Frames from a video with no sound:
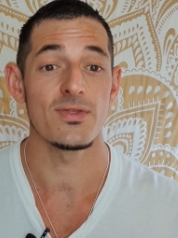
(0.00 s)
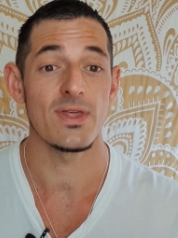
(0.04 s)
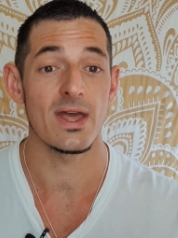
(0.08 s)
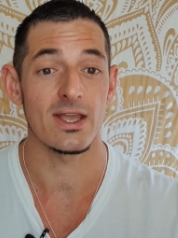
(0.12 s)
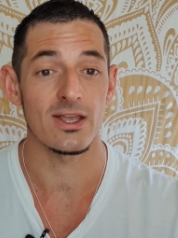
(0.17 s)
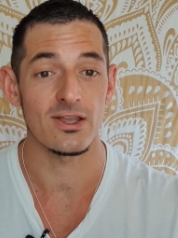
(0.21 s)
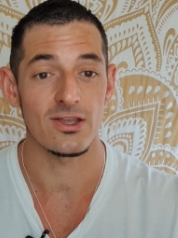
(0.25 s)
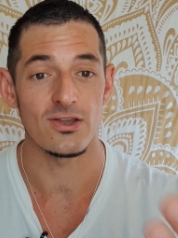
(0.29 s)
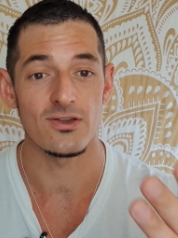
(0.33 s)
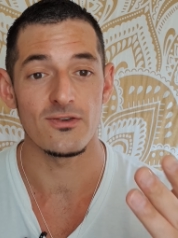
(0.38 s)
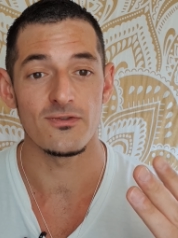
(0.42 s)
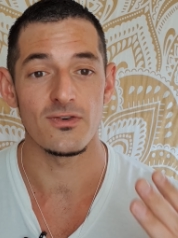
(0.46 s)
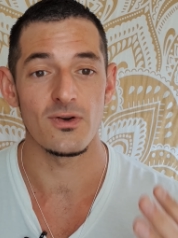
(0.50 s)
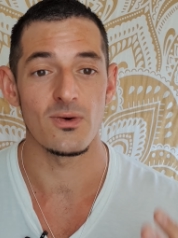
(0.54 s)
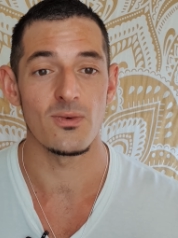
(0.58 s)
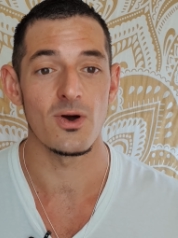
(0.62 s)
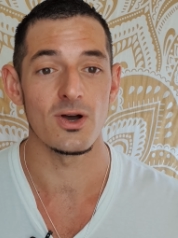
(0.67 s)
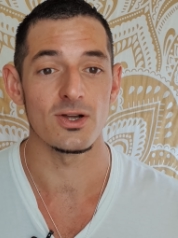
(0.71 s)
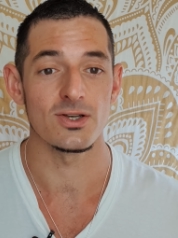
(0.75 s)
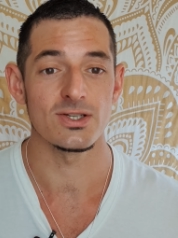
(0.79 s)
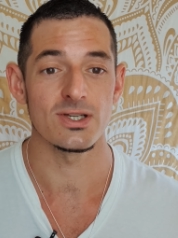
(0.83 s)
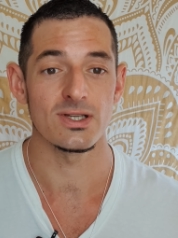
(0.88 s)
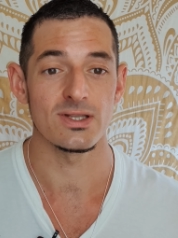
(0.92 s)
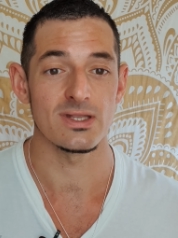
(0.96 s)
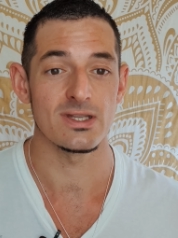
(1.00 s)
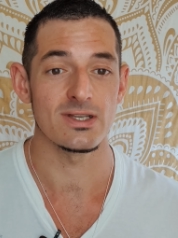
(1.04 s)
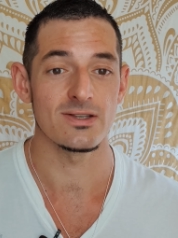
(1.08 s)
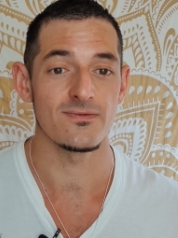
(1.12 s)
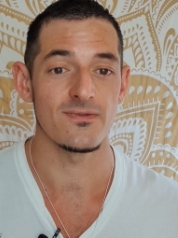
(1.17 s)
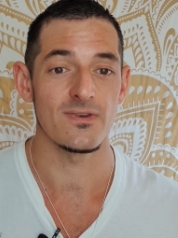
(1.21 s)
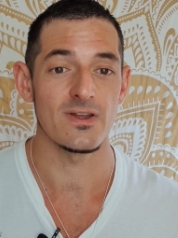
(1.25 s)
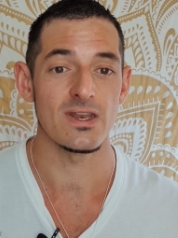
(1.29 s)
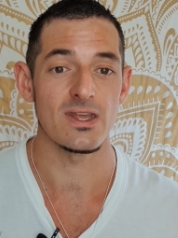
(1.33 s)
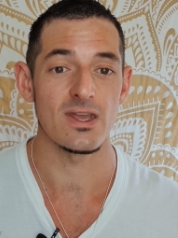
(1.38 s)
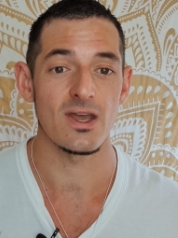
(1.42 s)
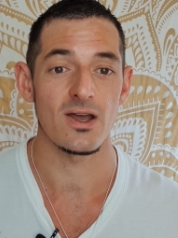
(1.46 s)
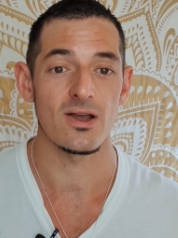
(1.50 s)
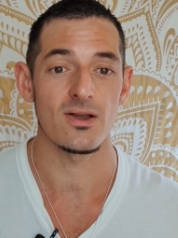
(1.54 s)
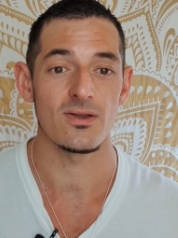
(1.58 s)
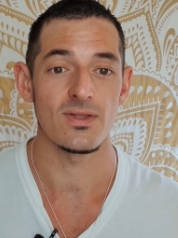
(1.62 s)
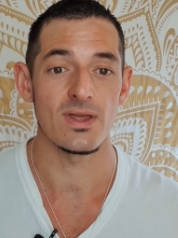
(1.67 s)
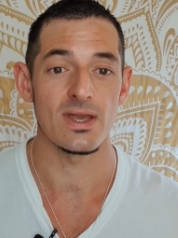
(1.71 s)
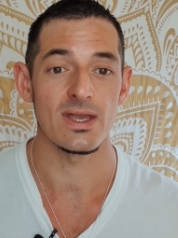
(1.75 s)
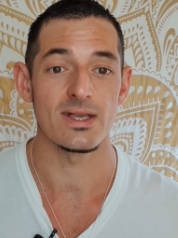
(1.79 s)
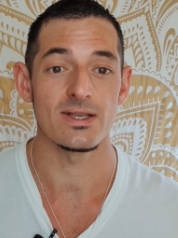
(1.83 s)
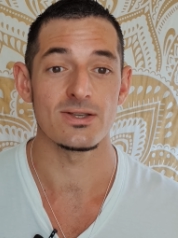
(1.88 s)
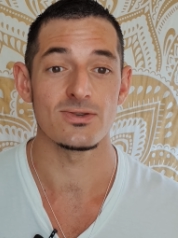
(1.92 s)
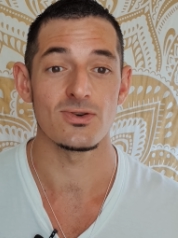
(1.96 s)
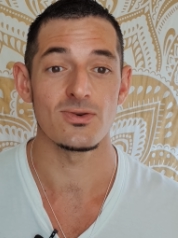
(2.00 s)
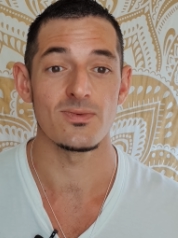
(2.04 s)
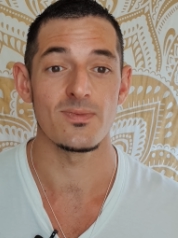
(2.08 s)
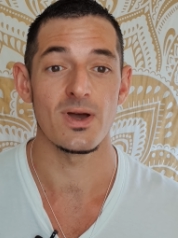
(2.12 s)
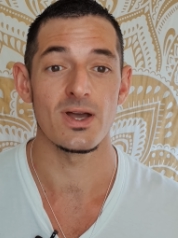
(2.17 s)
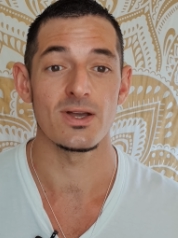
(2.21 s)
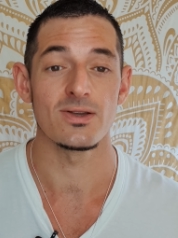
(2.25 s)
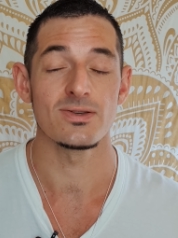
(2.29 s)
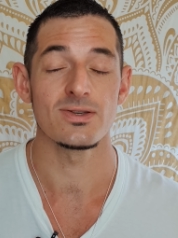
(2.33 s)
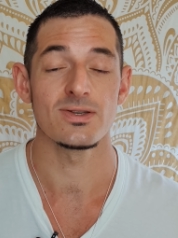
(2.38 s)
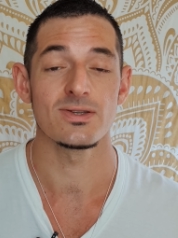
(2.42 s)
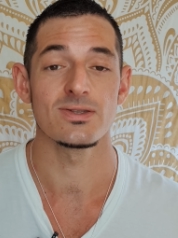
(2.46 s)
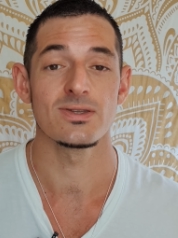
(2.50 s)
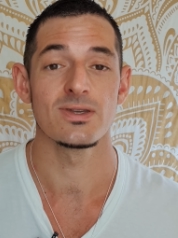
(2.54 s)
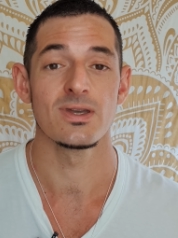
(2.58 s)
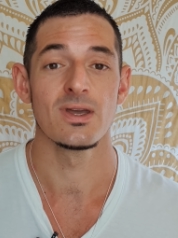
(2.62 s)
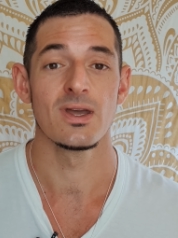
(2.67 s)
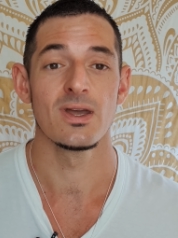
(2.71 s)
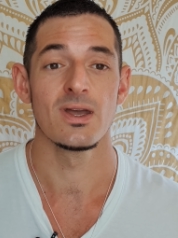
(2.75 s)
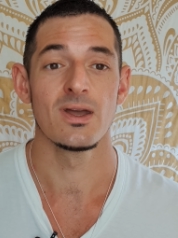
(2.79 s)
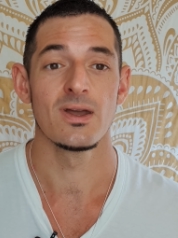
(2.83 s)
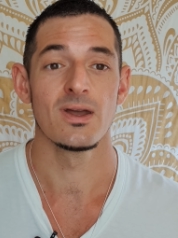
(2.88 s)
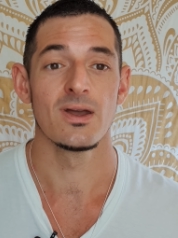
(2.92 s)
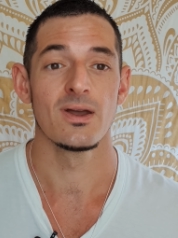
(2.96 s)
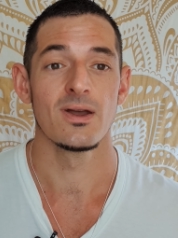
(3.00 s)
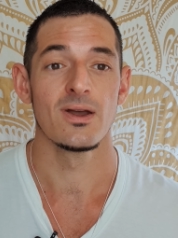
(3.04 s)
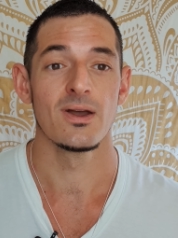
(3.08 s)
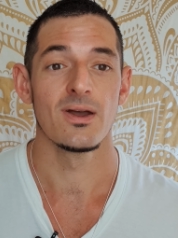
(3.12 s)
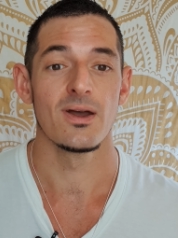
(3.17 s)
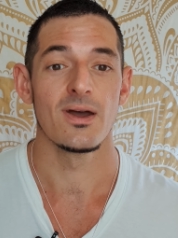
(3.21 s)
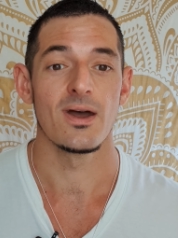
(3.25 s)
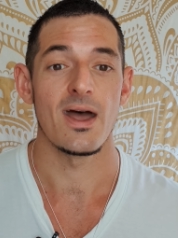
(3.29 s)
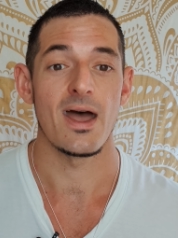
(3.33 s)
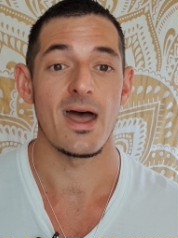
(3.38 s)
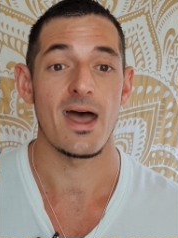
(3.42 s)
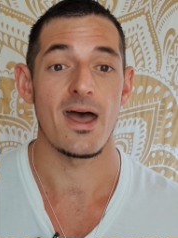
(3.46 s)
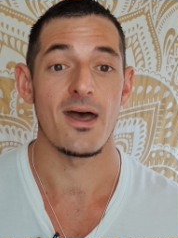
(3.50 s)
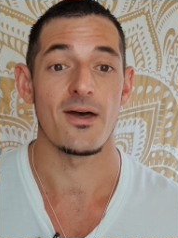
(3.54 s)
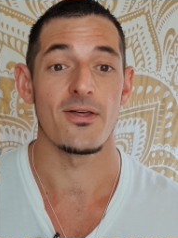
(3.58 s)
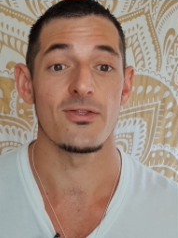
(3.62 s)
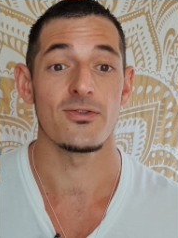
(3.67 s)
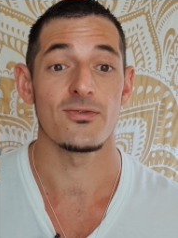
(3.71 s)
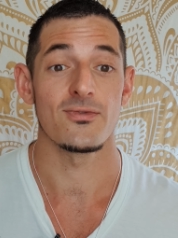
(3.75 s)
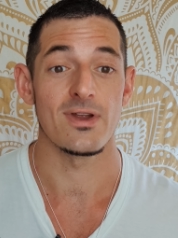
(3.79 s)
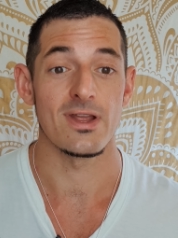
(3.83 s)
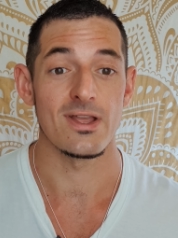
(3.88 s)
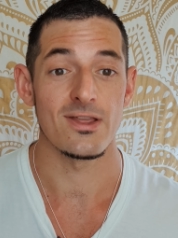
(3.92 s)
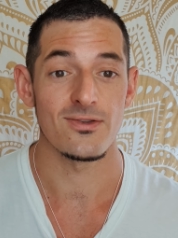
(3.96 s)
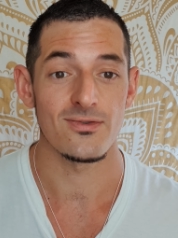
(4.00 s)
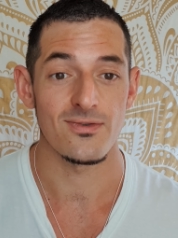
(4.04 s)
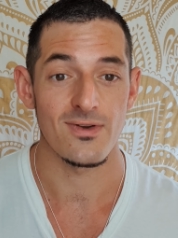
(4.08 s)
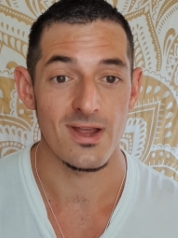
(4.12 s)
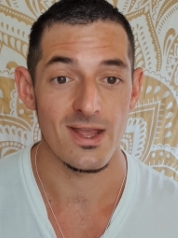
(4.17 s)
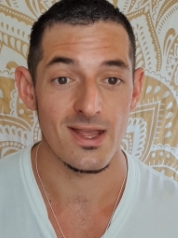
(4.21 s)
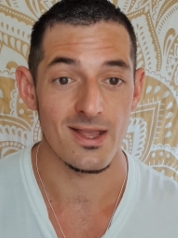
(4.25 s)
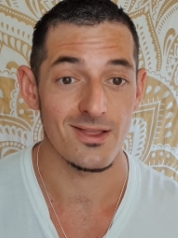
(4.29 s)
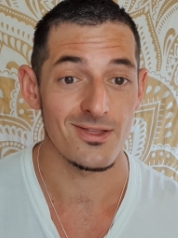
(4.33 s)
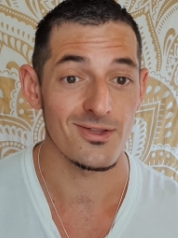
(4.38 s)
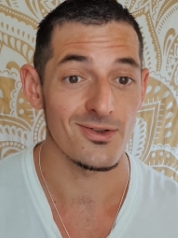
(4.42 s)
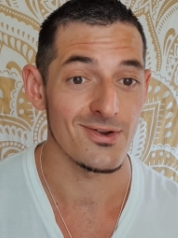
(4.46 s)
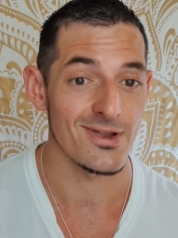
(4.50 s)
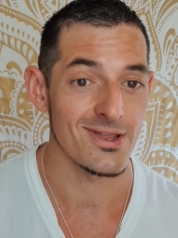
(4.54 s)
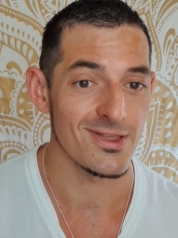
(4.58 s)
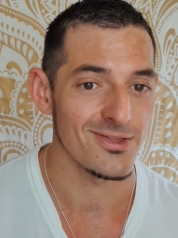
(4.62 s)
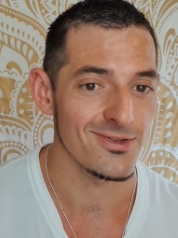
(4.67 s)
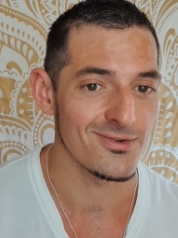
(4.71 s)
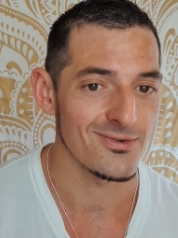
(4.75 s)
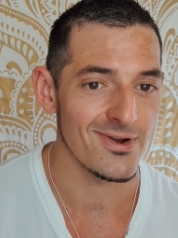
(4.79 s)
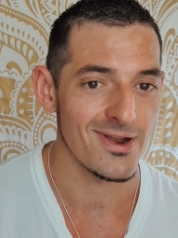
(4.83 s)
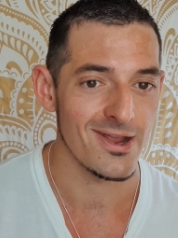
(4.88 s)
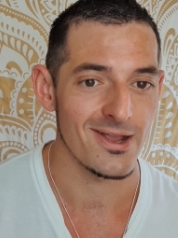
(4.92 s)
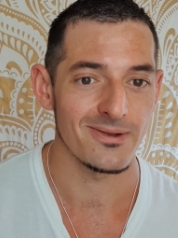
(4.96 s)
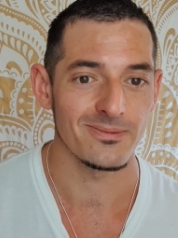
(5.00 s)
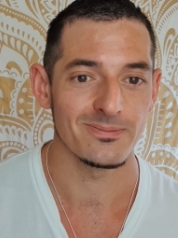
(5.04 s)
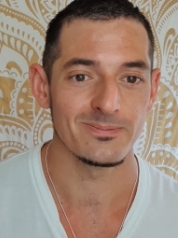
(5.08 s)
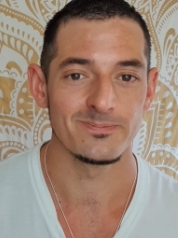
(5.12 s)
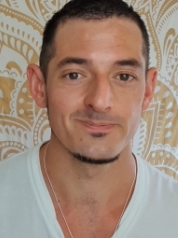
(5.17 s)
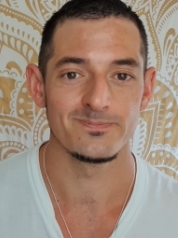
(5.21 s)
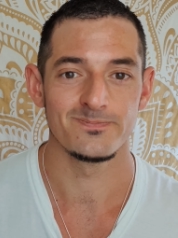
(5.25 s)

Thank you for watching this video that is almost at 3333.